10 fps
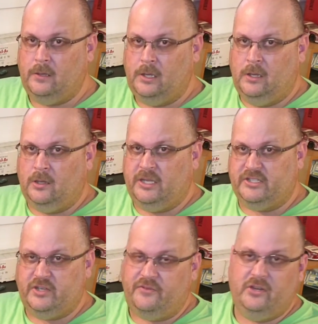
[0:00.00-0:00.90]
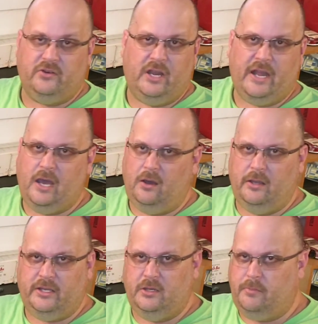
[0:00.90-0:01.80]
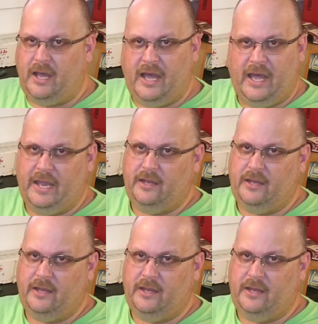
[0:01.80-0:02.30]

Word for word: Because if you run out and you buy